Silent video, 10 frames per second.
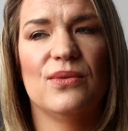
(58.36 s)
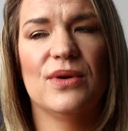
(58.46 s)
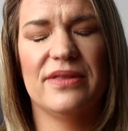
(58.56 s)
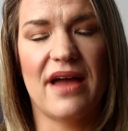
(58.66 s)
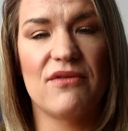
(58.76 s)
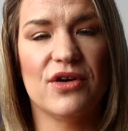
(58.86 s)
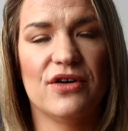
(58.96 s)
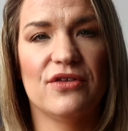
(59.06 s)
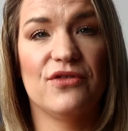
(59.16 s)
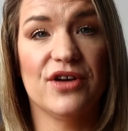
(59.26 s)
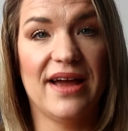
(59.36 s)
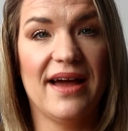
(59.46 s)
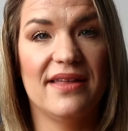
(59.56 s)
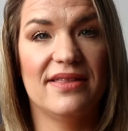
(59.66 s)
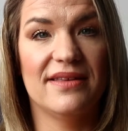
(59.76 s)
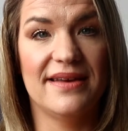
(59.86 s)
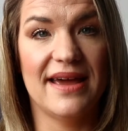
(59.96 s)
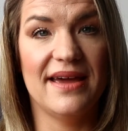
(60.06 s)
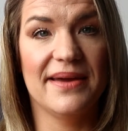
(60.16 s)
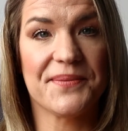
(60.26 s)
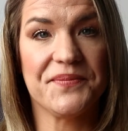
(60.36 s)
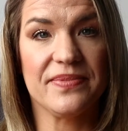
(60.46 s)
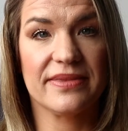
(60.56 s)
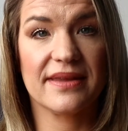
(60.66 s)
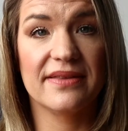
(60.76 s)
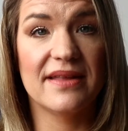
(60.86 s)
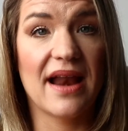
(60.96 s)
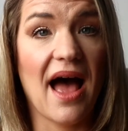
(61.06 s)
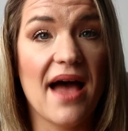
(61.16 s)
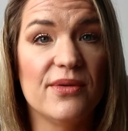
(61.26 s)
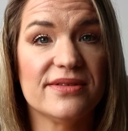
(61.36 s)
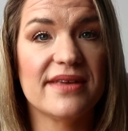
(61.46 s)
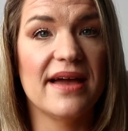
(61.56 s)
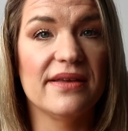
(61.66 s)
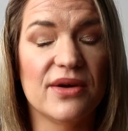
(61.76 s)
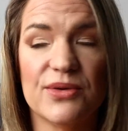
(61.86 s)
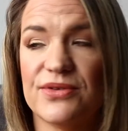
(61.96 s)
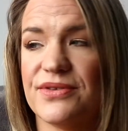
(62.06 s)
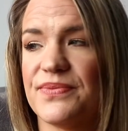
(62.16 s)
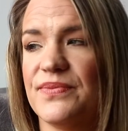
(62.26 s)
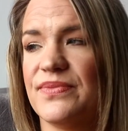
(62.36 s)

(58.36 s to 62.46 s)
will never forget the day that I was diagnosed.